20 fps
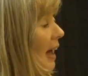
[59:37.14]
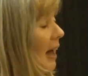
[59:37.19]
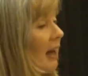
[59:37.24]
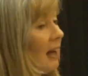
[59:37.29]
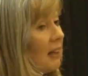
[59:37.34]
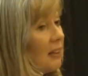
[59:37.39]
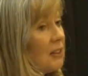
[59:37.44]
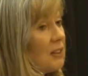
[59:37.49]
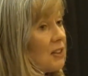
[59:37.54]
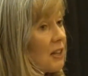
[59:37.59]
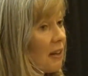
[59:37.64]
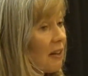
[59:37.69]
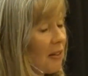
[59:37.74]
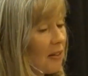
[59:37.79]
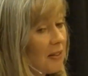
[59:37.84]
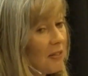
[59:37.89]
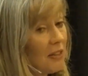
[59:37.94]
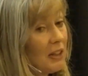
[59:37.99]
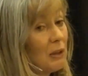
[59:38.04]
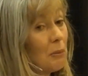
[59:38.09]
And
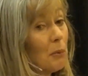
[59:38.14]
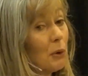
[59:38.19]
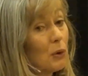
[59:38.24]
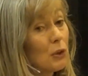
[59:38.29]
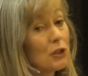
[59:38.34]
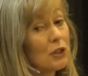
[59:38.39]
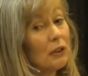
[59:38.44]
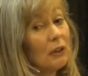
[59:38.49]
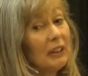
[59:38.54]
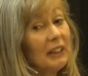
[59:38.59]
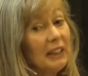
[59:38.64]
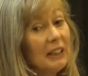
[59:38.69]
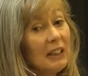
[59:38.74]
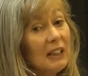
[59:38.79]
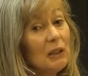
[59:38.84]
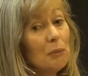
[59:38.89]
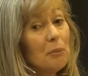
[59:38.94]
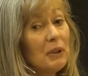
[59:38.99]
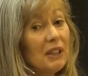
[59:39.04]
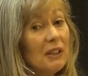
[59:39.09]
the emotional
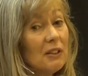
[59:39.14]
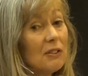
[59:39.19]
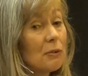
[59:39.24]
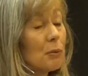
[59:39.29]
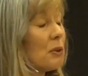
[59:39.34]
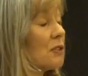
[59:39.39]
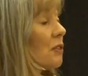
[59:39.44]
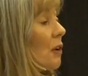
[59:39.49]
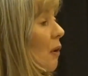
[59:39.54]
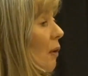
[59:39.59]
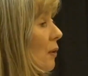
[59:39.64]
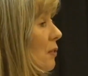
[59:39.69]
eating piece was